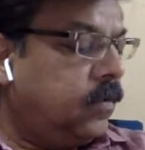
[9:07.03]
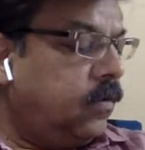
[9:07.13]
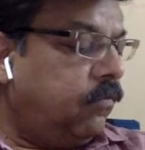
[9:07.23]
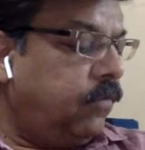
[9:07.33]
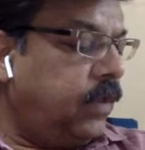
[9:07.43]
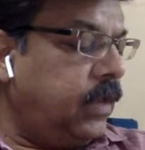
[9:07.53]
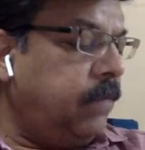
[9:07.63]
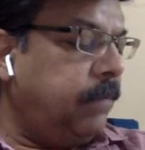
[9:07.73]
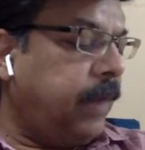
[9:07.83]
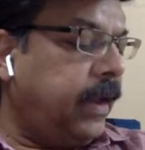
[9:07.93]

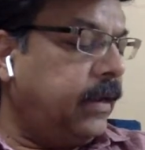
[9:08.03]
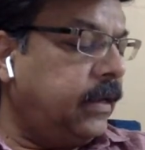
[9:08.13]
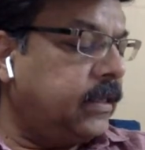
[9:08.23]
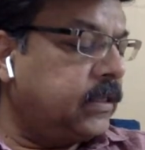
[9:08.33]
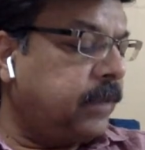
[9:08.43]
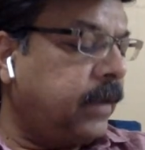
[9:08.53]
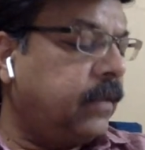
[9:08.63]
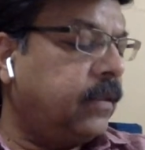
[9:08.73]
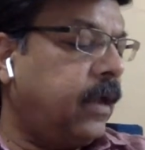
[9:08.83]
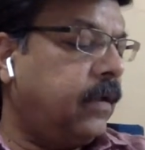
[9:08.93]
we might
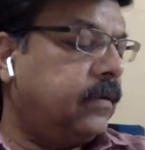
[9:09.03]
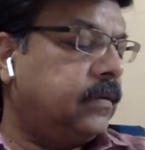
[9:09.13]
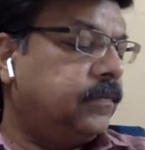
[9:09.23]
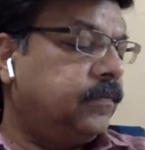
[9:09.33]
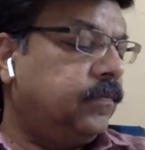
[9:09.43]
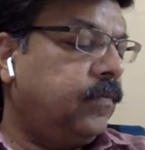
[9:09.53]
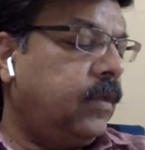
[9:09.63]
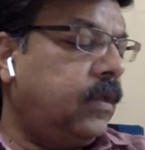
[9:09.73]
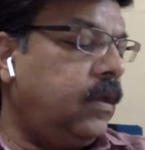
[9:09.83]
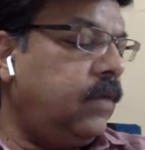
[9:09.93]
expect that
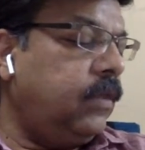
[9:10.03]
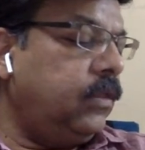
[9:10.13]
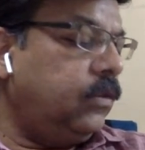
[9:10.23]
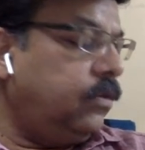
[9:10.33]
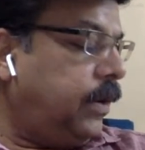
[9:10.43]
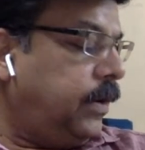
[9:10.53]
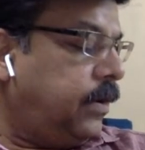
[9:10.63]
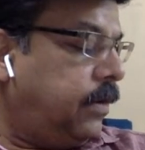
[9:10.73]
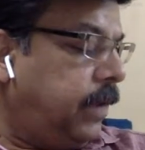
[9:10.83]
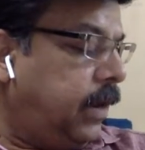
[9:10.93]
even though it
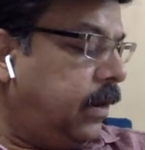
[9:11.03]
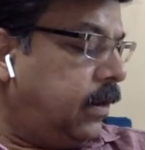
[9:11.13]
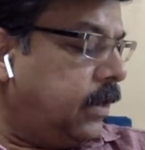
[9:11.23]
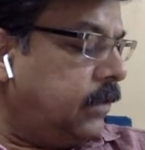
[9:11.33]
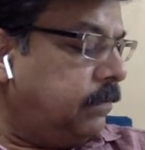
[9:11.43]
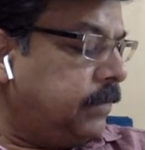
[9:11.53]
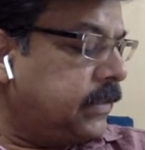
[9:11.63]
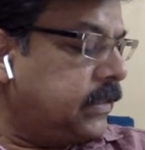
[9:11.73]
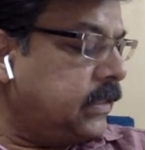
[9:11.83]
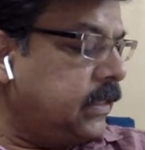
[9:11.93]
remained
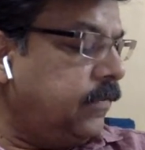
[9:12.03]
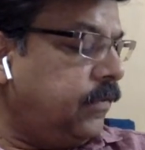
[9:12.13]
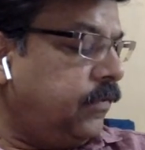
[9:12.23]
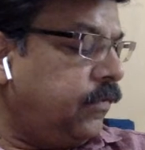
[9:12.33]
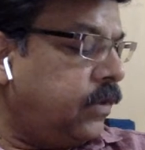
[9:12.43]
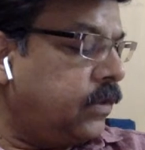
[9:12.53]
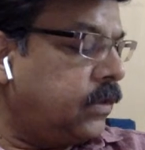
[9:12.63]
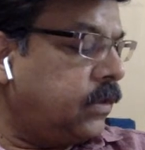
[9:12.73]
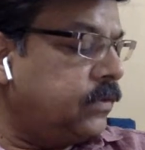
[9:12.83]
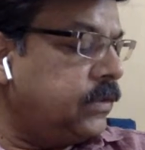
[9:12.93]
unperceived for
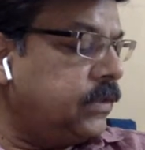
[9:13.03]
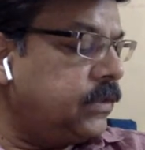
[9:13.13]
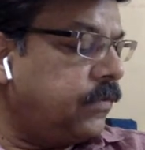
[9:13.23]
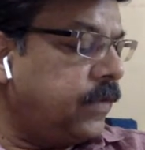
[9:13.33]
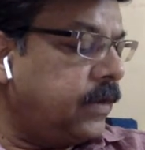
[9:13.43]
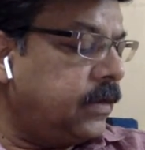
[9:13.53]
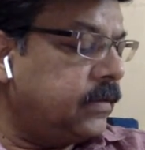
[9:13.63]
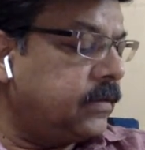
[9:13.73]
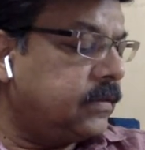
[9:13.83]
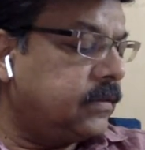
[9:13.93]
thousands of
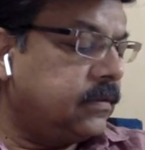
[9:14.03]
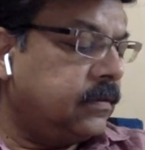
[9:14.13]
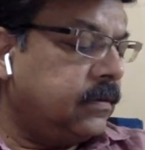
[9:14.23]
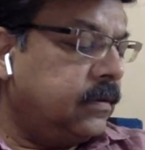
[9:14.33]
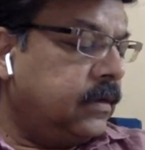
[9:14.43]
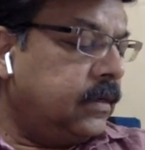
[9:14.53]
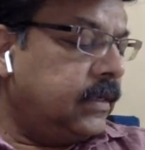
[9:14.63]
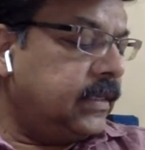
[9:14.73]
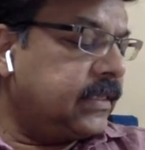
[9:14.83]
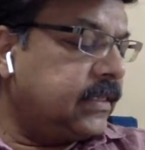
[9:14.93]
years,
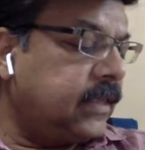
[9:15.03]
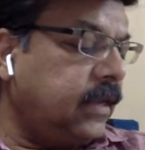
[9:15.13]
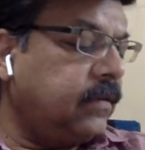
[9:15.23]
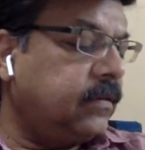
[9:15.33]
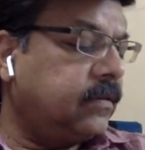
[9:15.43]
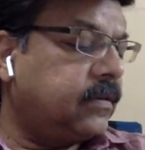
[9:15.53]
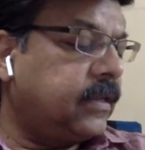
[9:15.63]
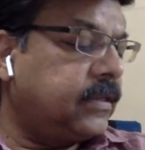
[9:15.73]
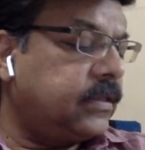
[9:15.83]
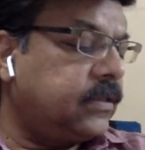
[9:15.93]
distinct
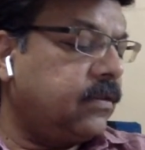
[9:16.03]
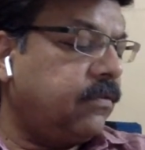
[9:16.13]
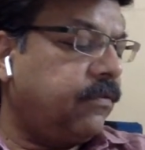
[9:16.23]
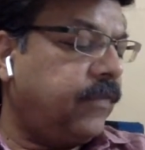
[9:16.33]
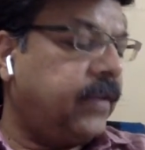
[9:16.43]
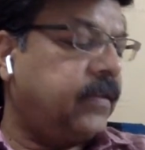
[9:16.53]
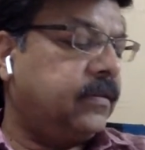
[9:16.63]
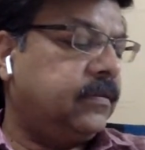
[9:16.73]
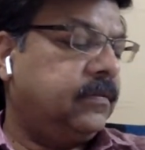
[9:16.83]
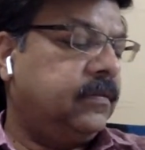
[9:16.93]
traces of it
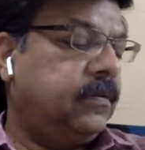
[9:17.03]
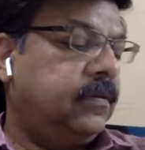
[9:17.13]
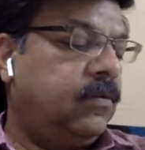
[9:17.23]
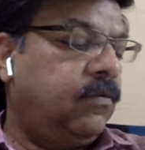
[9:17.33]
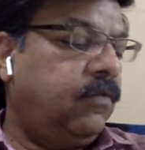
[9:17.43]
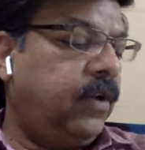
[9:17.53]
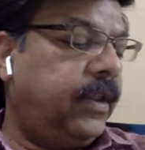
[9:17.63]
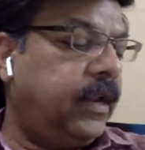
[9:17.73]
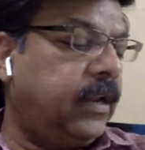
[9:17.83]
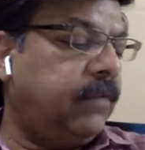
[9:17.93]
would
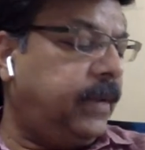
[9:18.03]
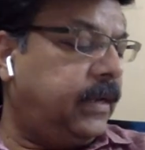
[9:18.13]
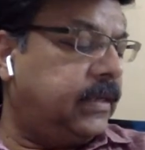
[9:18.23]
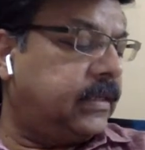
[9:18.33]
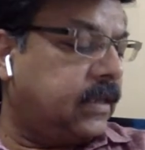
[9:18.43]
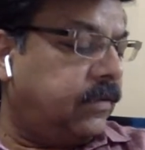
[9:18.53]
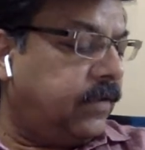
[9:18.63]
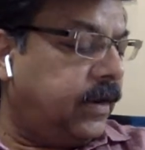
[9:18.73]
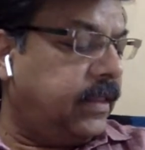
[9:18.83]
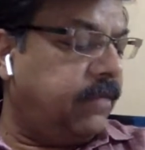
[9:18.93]
yet be
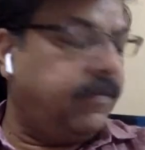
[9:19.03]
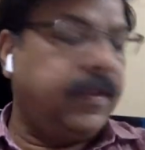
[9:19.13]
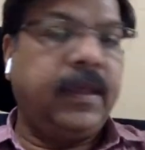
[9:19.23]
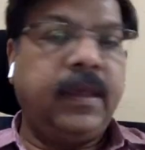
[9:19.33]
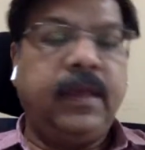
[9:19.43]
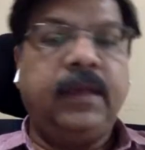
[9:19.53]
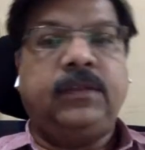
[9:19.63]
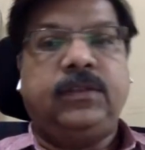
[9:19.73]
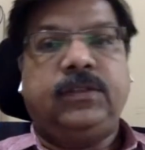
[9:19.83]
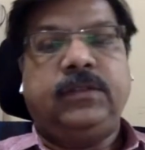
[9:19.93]
discovered in every
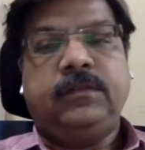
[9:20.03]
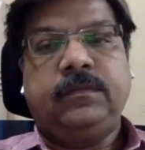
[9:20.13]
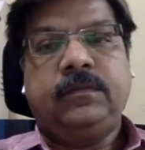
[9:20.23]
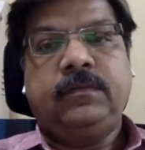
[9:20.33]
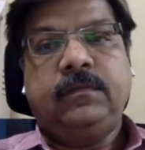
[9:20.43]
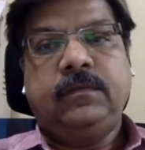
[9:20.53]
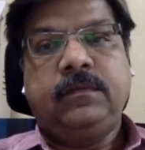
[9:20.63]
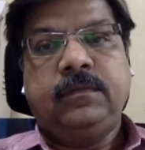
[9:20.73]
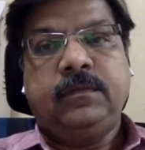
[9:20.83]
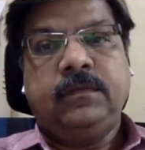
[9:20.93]
age.
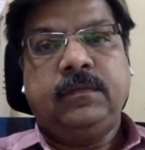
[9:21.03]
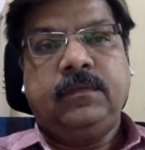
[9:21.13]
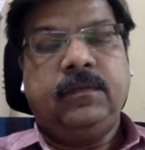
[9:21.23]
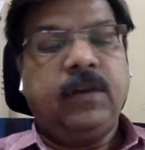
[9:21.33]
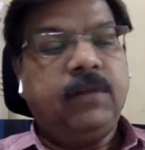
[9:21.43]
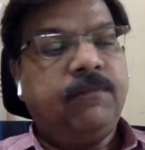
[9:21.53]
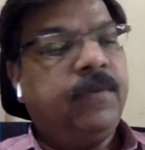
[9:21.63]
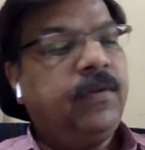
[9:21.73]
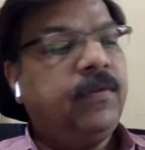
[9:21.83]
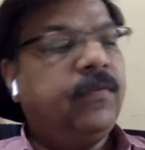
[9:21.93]
What a
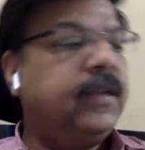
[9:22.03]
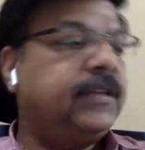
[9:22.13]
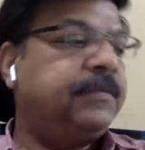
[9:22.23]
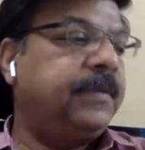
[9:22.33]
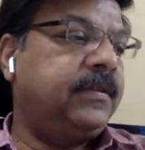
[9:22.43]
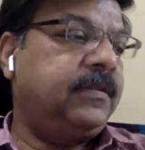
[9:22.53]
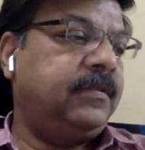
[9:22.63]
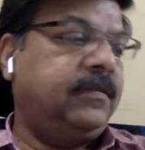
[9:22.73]
beautiful expression.